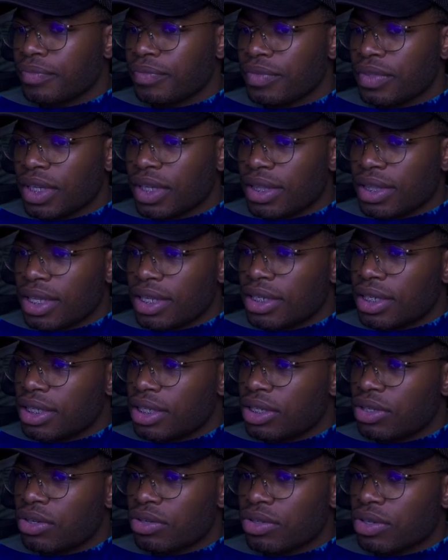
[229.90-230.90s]
And then
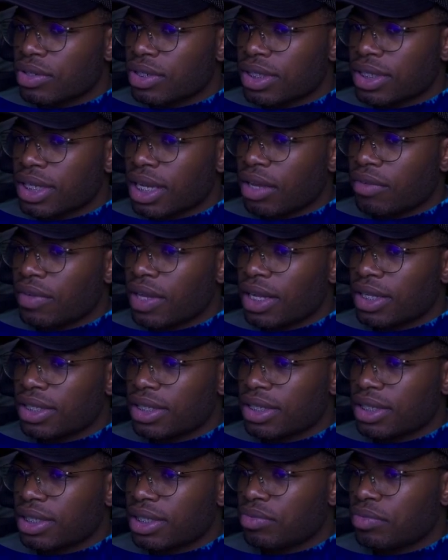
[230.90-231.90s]
he goes on to say, I've had
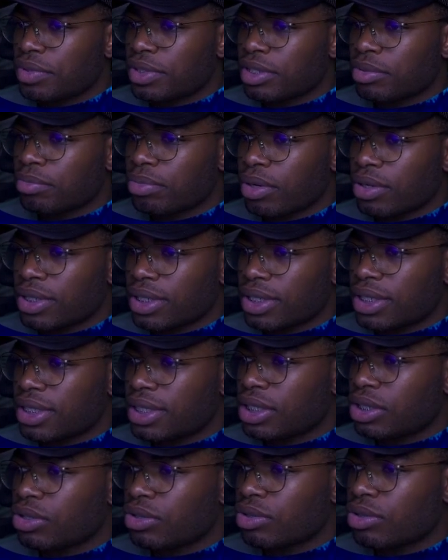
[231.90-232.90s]
success with some projects
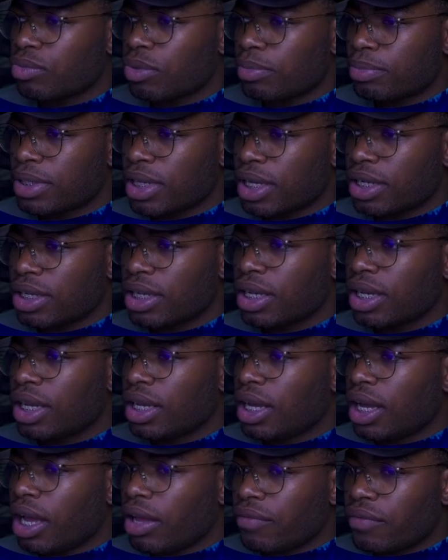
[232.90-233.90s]
listed on the website.
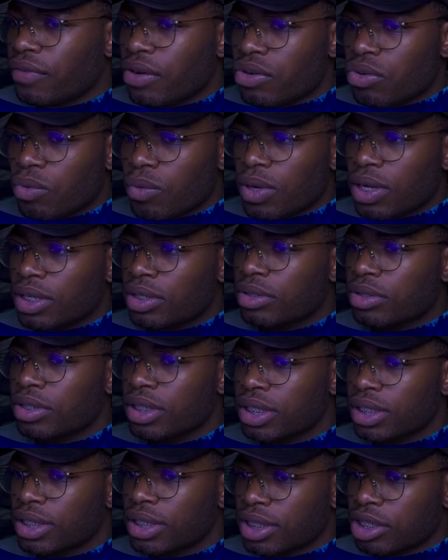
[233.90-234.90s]
I found one
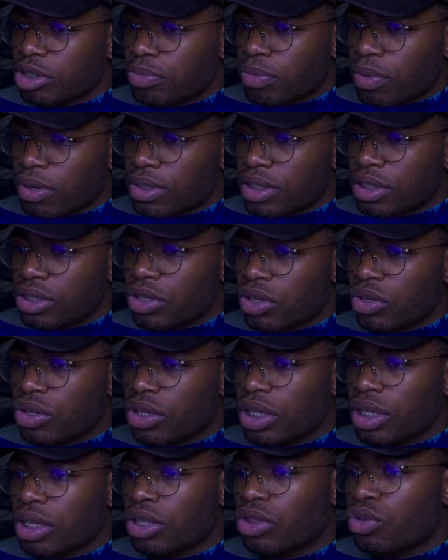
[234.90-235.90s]
such project
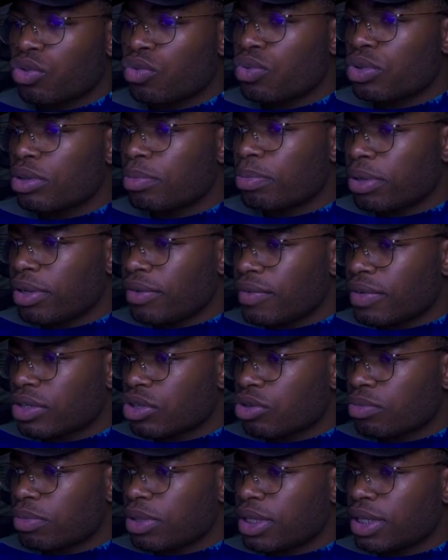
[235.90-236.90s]
looking through the previous
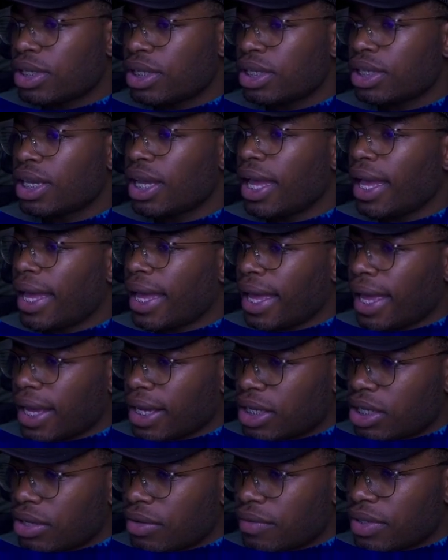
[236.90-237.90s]
community
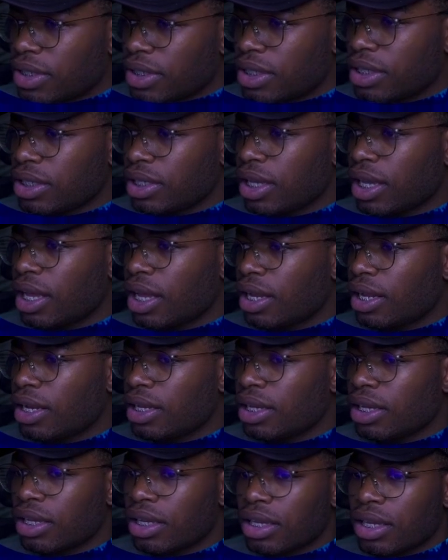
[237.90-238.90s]
activity
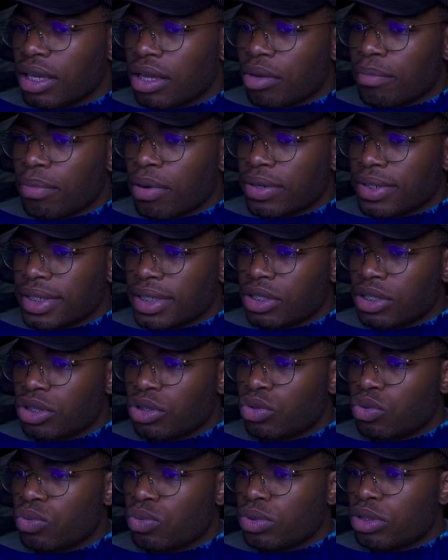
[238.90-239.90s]
link, parsing
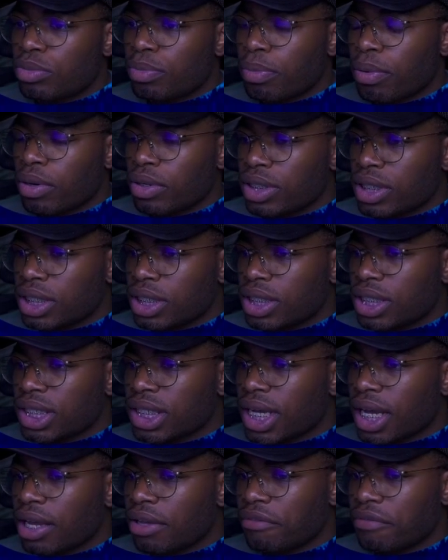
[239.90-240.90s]
through the projects
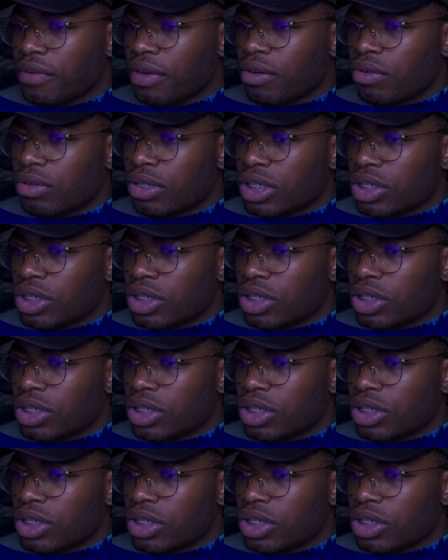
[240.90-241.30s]
I found.